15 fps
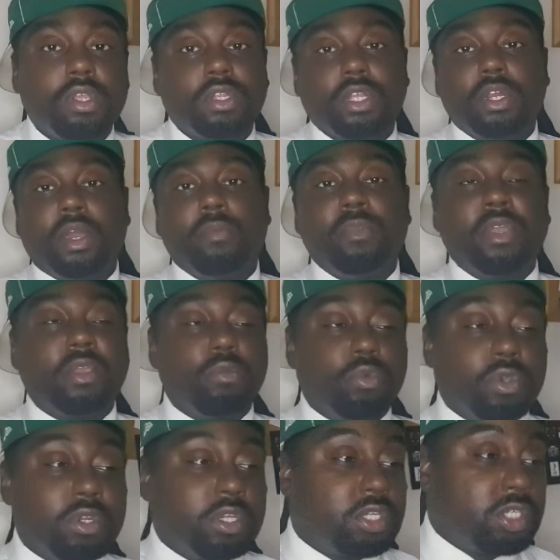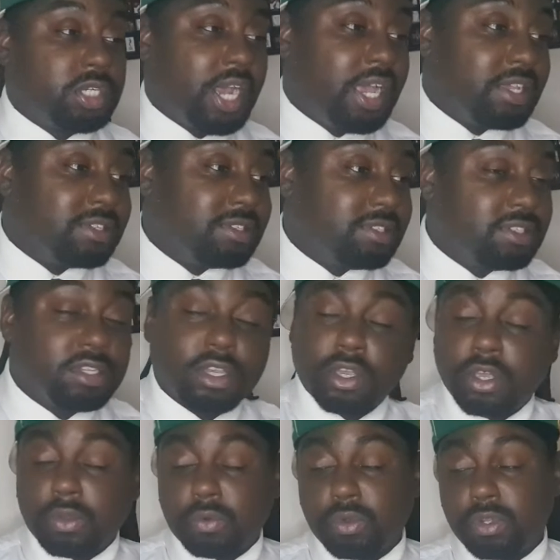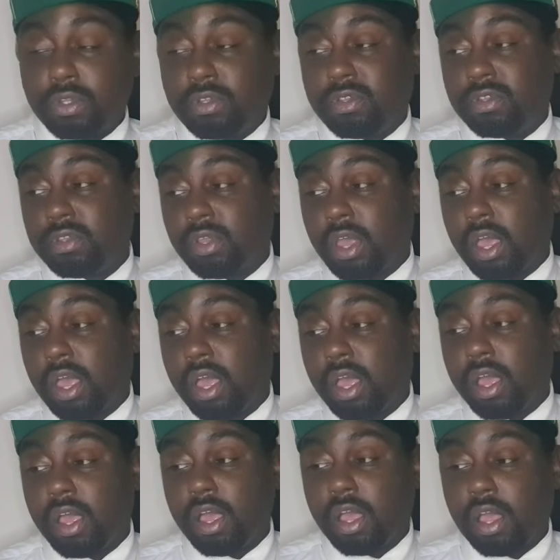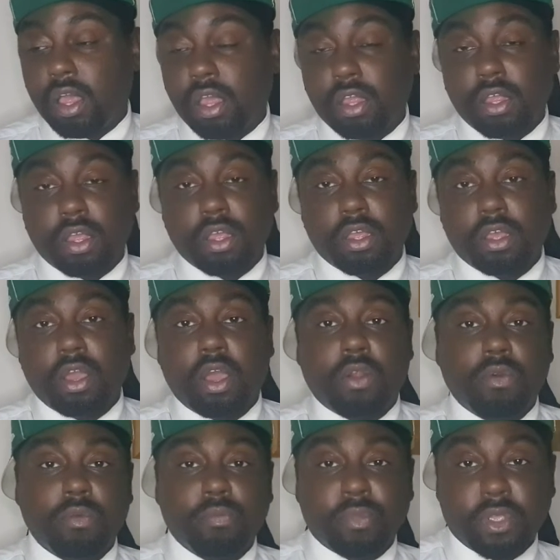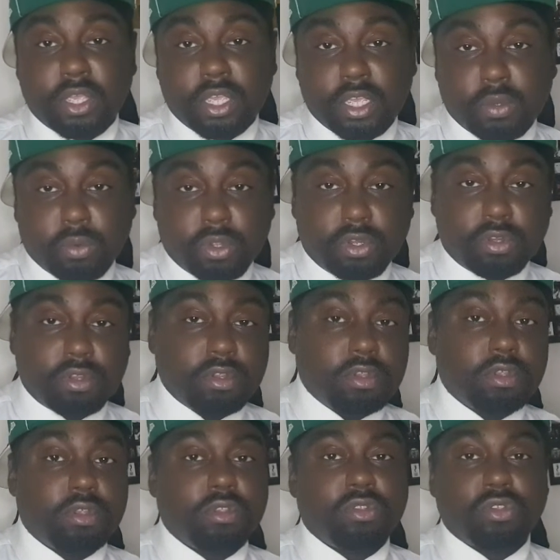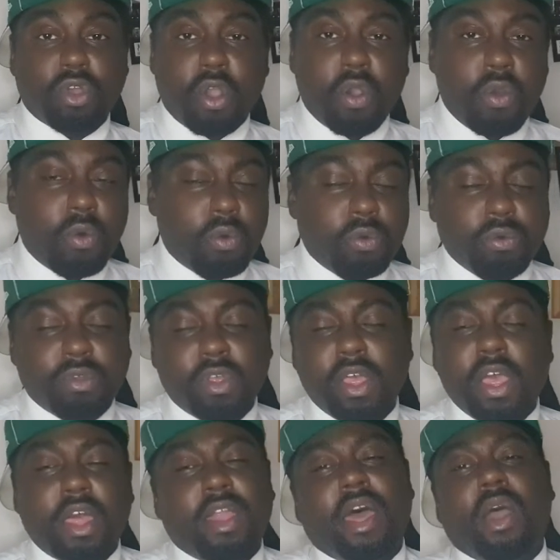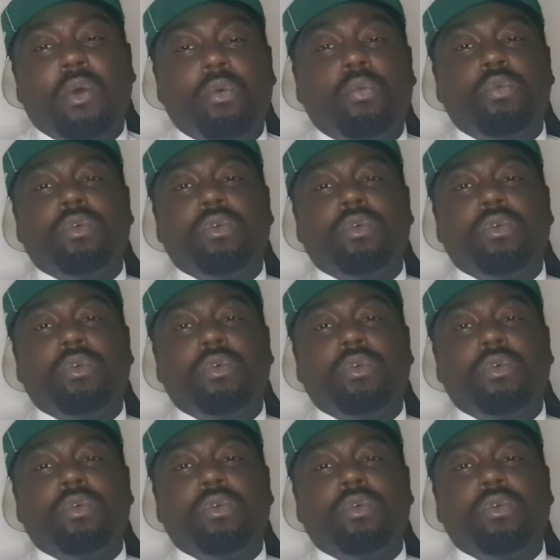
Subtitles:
You know what I mean? Would jazz, would R&B, would soul, like,